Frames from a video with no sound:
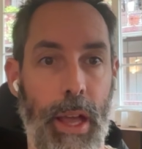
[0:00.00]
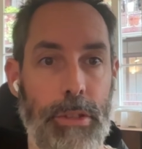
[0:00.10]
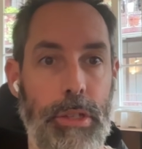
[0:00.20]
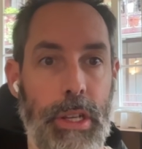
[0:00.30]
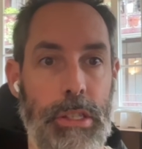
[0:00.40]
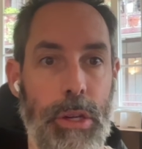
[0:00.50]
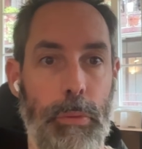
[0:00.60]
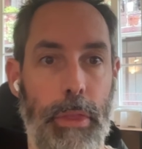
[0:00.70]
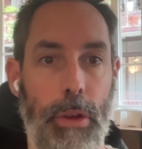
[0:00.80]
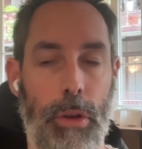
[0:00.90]
as you can see
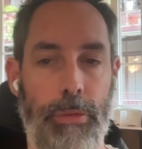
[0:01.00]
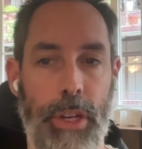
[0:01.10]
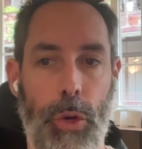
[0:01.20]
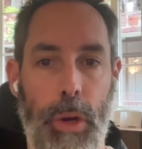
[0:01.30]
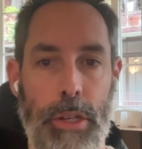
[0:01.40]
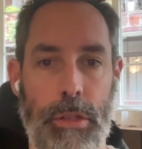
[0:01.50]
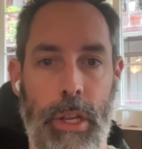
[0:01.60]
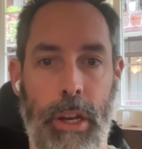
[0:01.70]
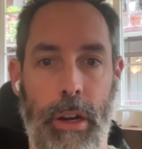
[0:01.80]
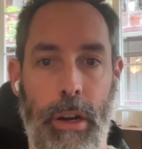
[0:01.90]
with the
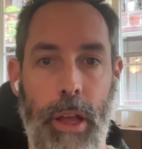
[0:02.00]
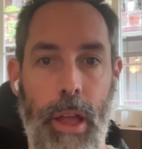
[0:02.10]
configuration here.